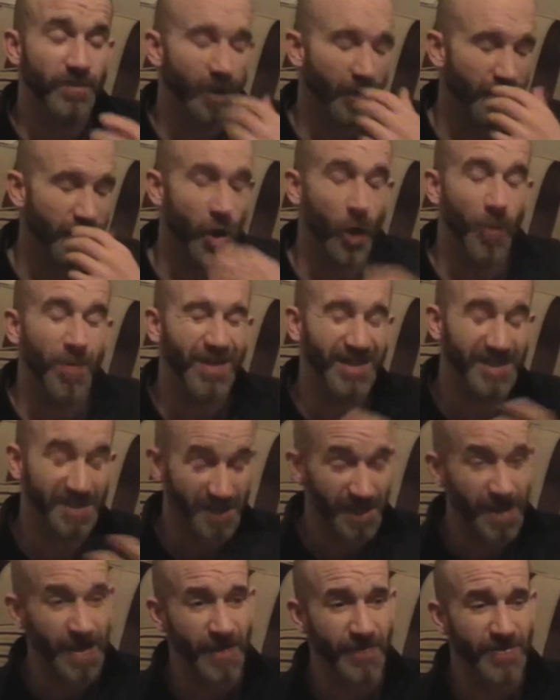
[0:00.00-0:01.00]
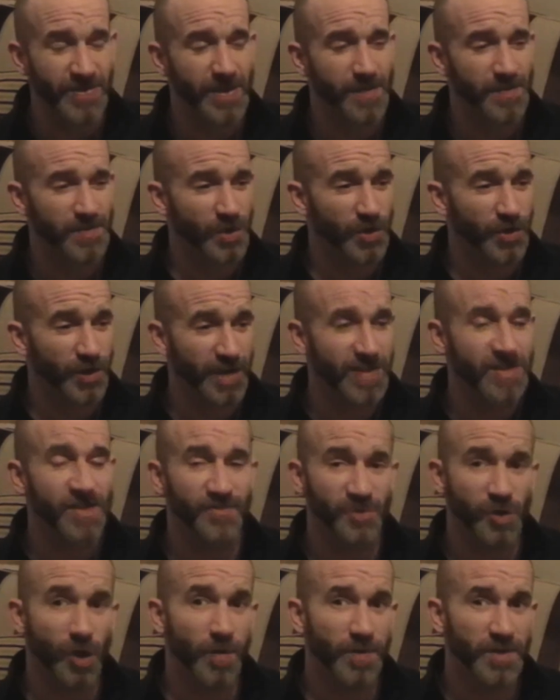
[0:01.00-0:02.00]
or the opening scene in this episode, is of
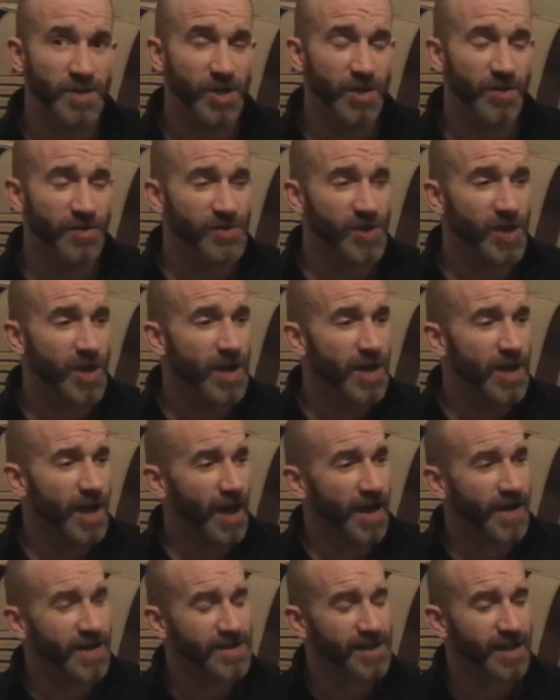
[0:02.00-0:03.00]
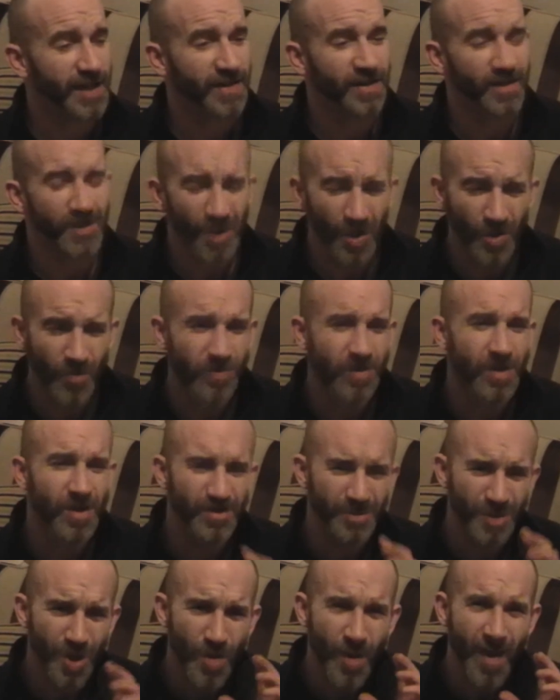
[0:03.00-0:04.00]
Toby Jones. And it's like,
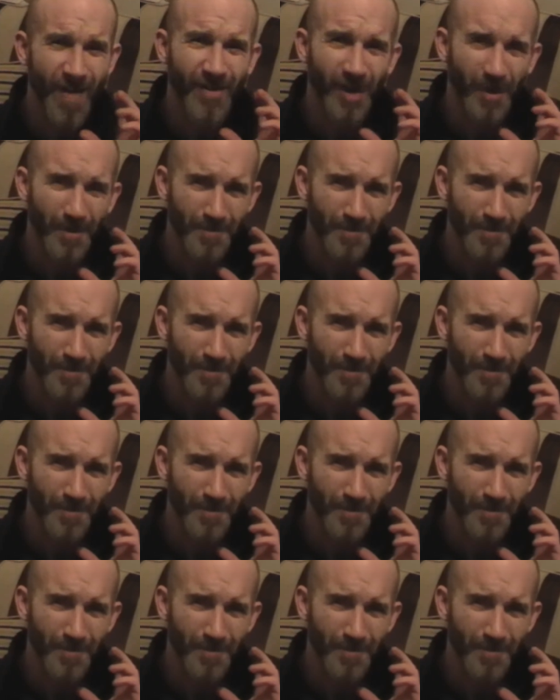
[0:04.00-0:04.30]
you are a